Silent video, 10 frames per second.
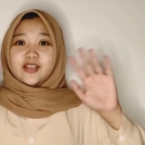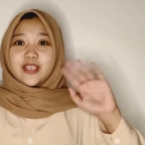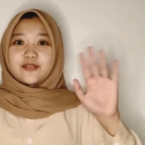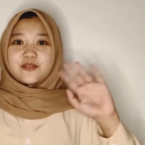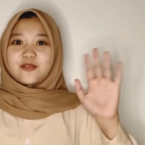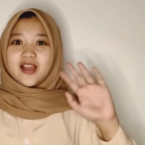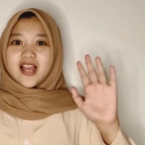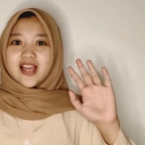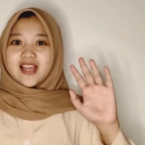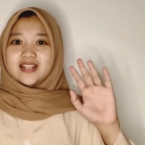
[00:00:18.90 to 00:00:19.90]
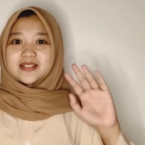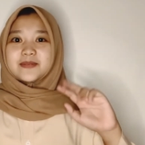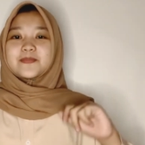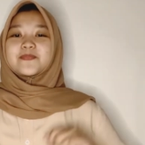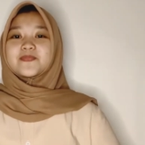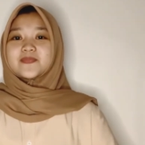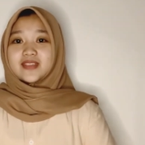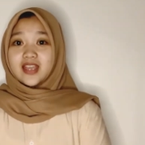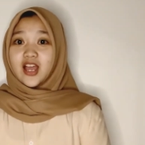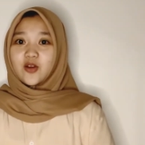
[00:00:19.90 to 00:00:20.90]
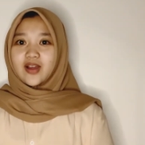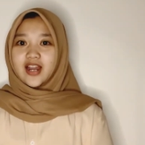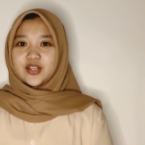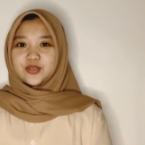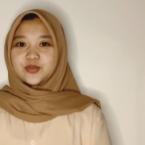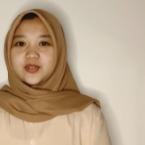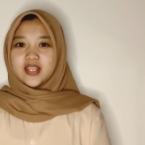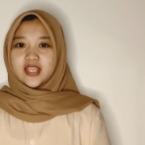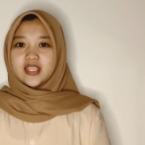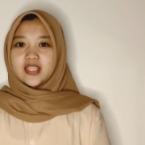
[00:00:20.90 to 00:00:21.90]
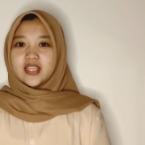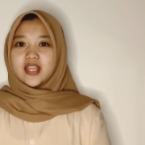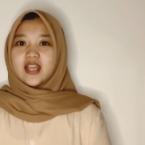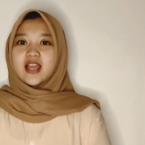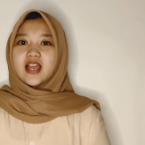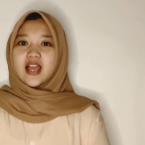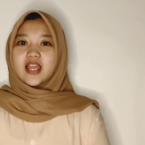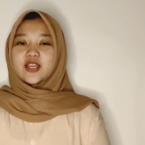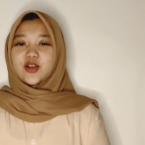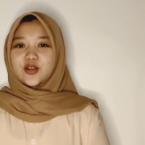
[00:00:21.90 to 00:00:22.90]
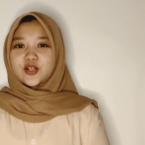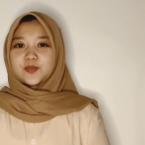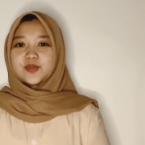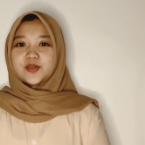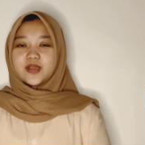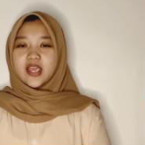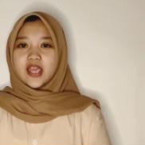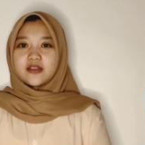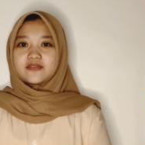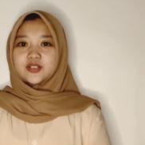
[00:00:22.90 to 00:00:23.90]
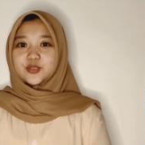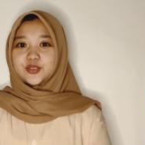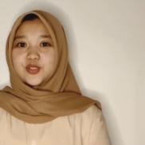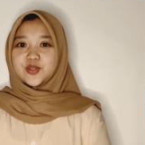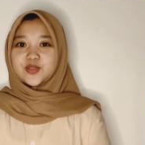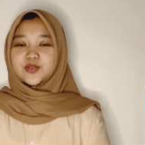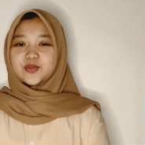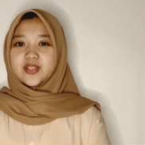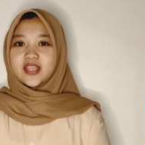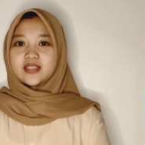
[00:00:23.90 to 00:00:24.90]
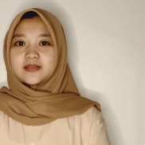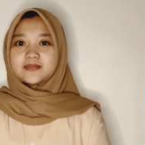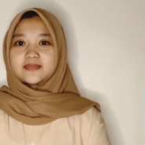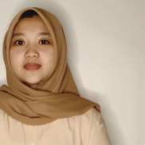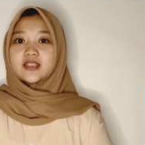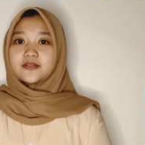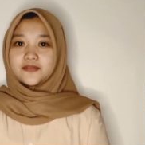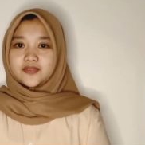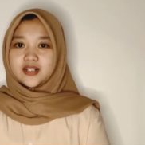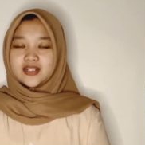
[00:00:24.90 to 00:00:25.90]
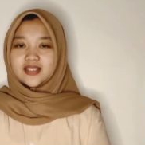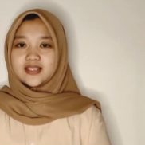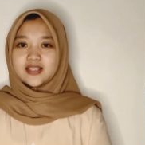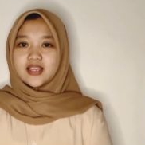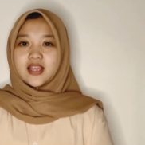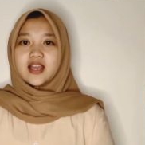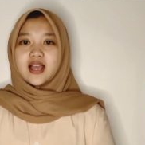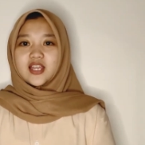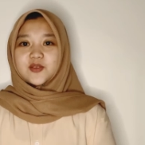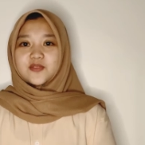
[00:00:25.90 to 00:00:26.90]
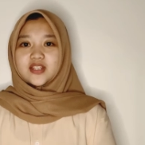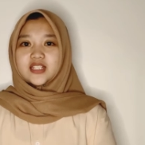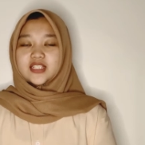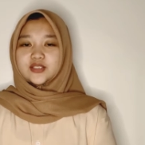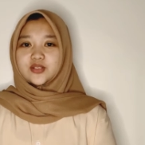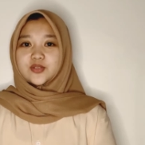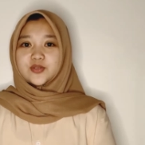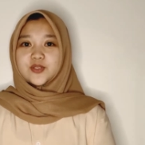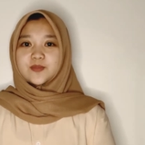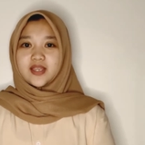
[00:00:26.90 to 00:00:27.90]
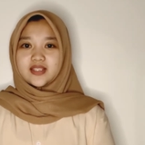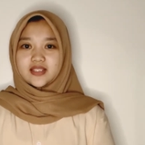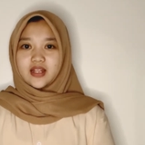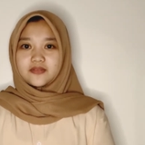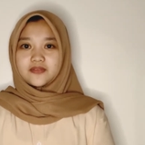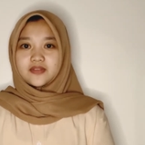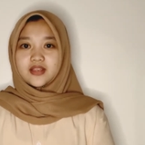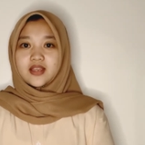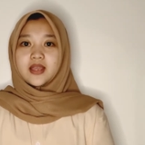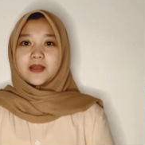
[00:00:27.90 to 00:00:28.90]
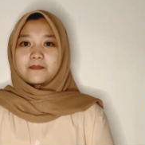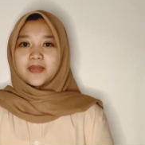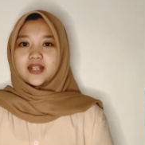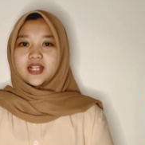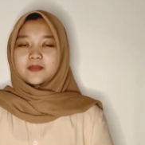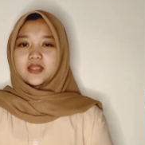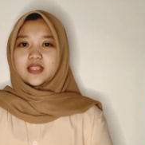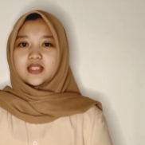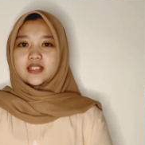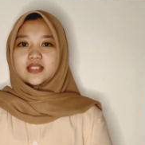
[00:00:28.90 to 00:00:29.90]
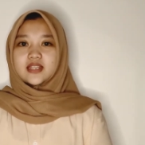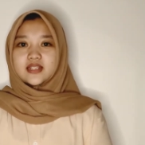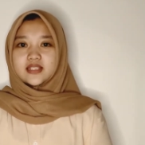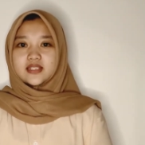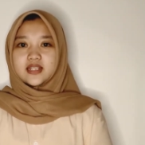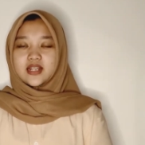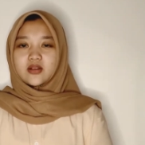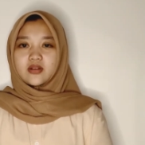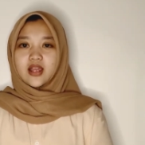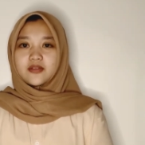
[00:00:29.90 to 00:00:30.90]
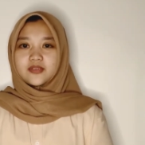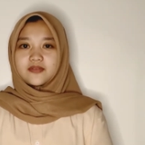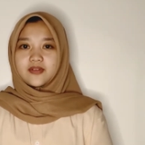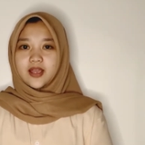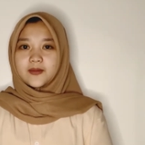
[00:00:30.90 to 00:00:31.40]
everyone, how are you today? I hope you have a good news today. First, I will introduce myself. My name is NISRINA NUR AFIFAH.